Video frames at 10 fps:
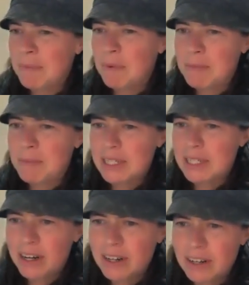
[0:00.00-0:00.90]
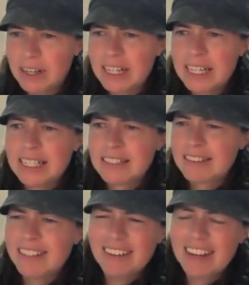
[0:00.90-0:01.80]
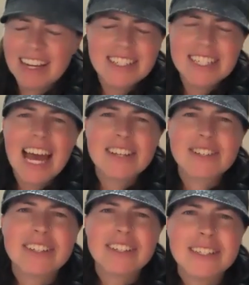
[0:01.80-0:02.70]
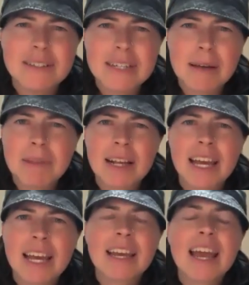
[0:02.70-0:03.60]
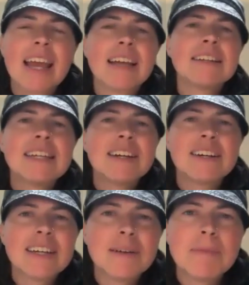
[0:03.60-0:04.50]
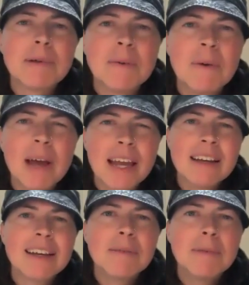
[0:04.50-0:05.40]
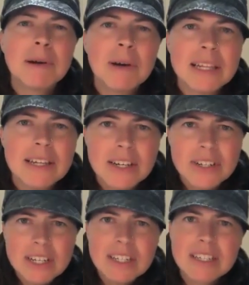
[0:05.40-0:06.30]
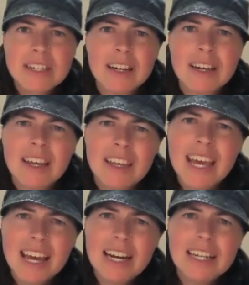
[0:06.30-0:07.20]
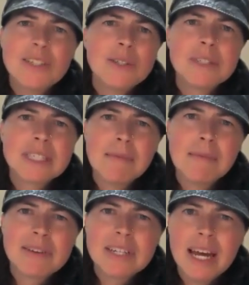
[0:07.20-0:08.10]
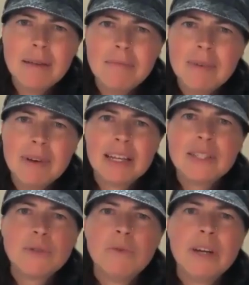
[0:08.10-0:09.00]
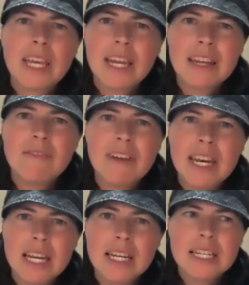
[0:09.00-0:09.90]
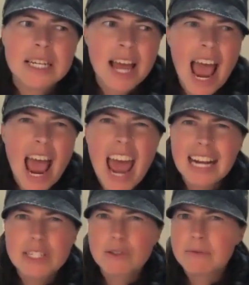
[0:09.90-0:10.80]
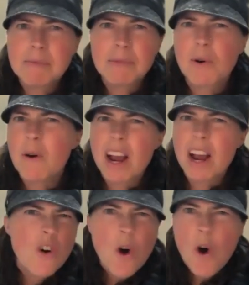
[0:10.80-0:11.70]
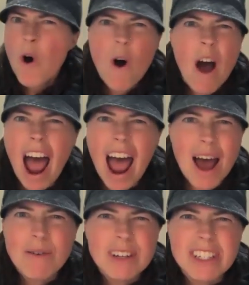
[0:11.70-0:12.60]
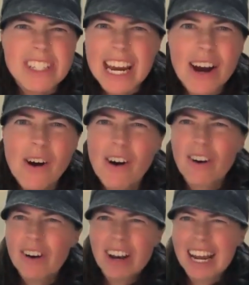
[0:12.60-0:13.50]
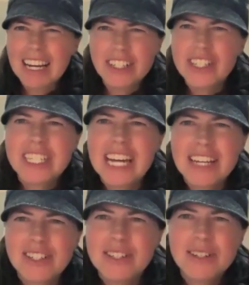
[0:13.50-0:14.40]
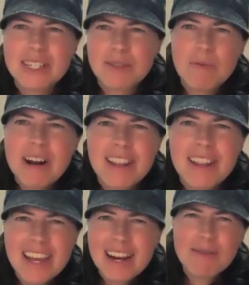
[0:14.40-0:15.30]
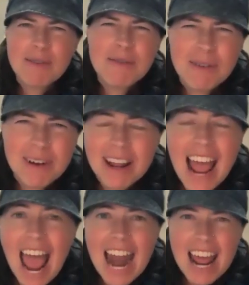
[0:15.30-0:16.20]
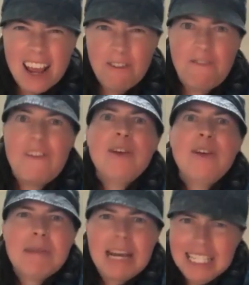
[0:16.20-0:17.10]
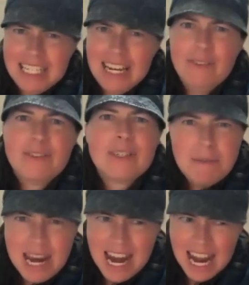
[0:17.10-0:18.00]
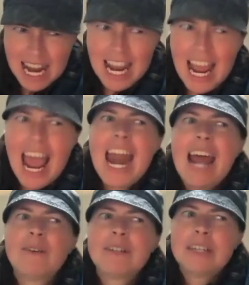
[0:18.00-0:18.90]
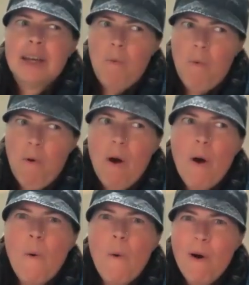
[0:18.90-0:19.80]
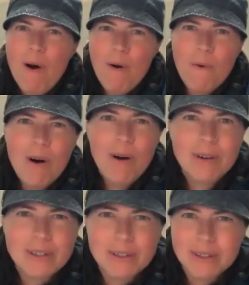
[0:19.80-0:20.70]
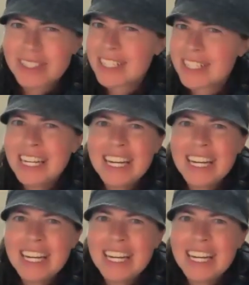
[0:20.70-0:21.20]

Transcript: when my daughter, I just asked her to do something like, "Hey, Tara, can you put away the dishes?" "Yeah, can I just do it some other time? This is really inconvenient." And I just remember going, "Oh, how dare her! Like, I just asked her to do this one thing and rah, rah," and I could feel myself spinning. And I was like, "Whoa, whoa, whoa, Jules.